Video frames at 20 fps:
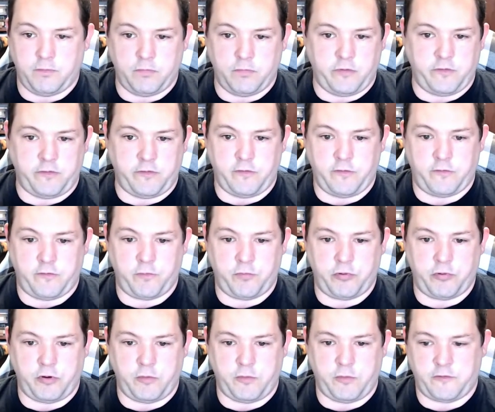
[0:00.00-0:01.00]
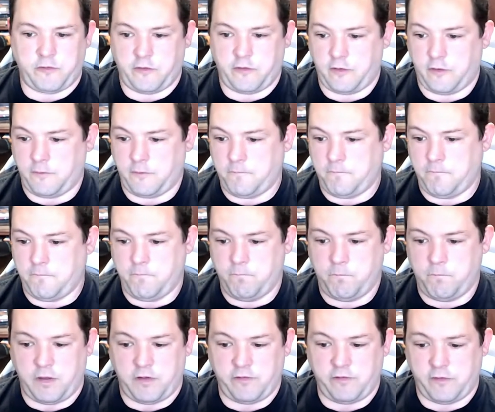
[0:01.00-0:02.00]
This is pretty much a
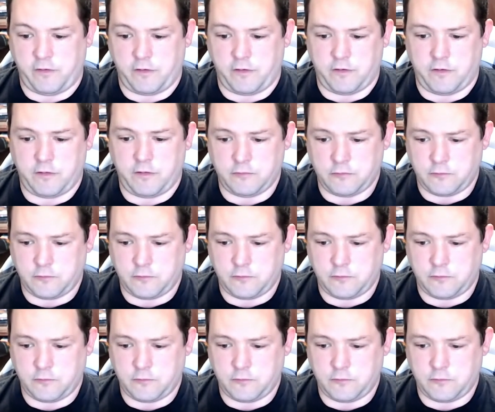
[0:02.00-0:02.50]
basic.